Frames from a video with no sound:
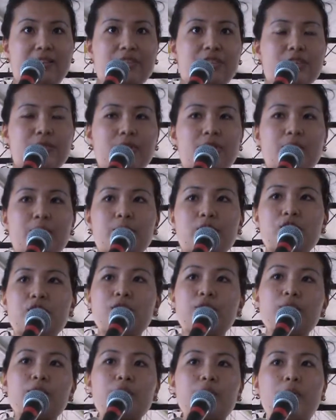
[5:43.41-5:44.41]
So there were
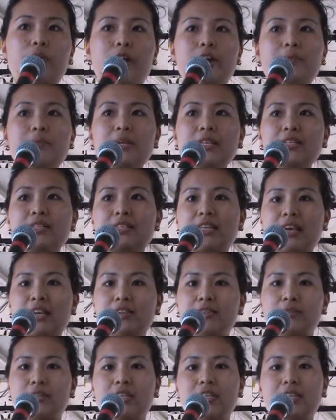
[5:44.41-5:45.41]
two requirements that
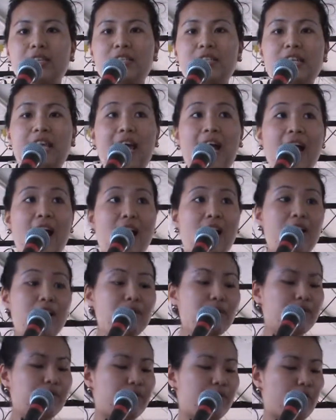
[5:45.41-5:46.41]
you needed to
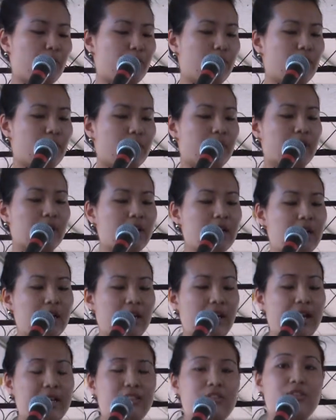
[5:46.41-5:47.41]
have for
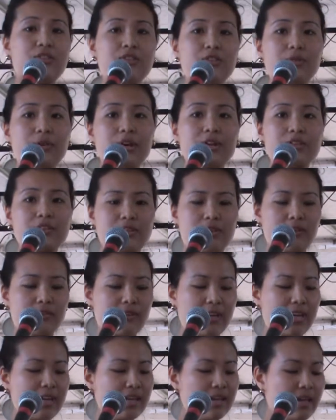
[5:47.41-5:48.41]
uh, to do our
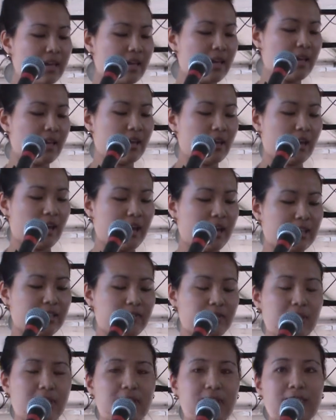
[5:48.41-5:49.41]
survey. Uh,
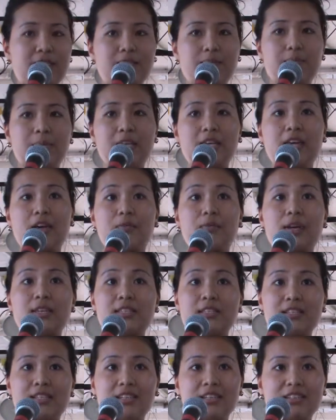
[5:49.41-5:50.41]
you needed to be a
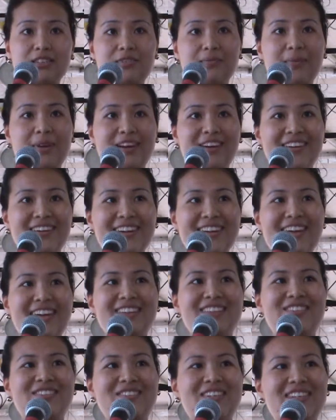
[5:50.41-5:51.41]
resident of Barrie
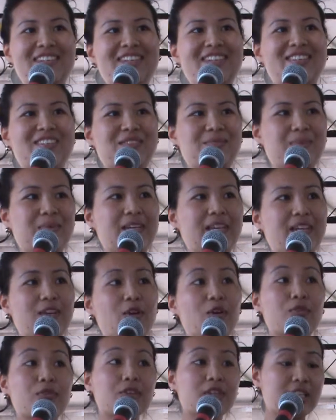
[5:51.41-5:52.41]
and you needed to be
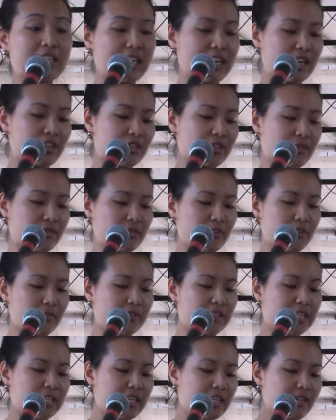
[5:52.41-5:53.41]
over the age of
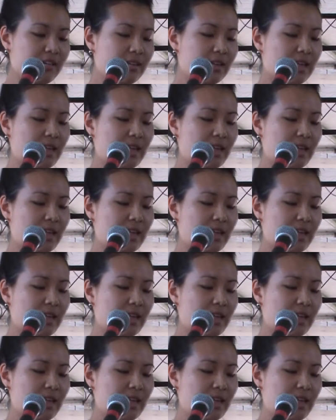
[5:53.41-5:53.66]
15.